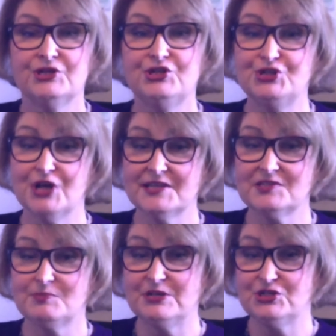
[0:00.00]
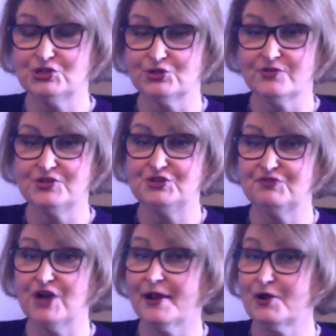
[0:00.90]
Just be sure that you've
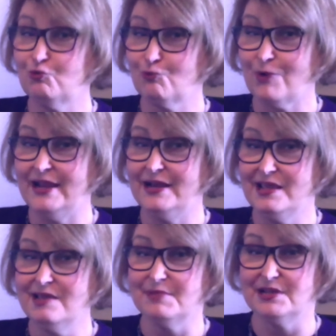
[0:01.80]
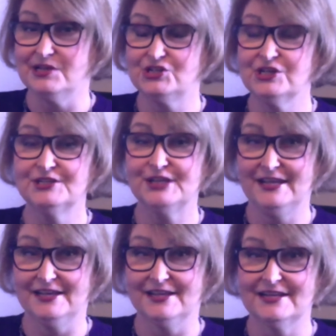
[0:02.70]
got a great image to
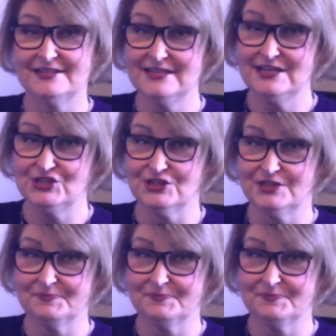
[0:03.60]
get attention.